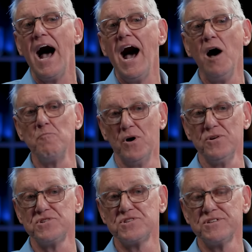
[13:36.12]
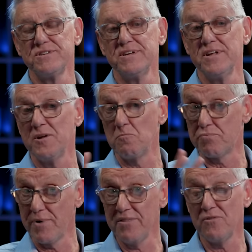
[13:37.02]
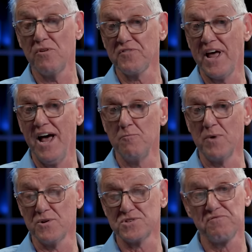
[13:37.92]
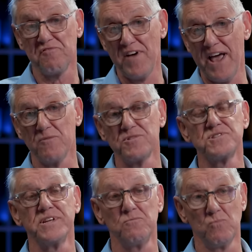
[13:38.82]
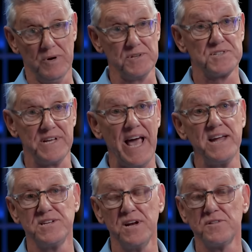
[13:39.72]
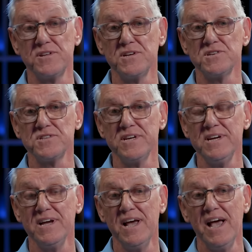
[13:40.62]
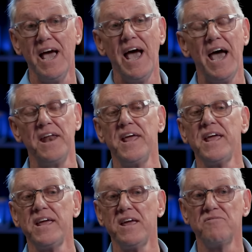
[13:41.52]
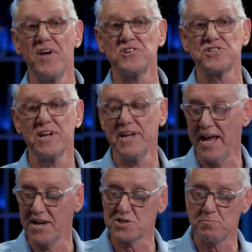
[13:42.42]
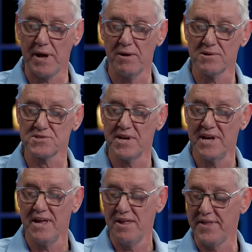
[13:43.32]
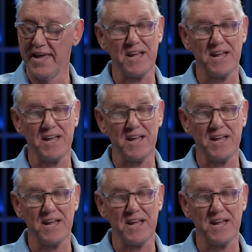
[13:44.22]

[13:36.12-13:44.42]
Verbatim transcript: Ahmose, brother of Kamose, founds the, what is the 18th dynasty, and he eventually expels the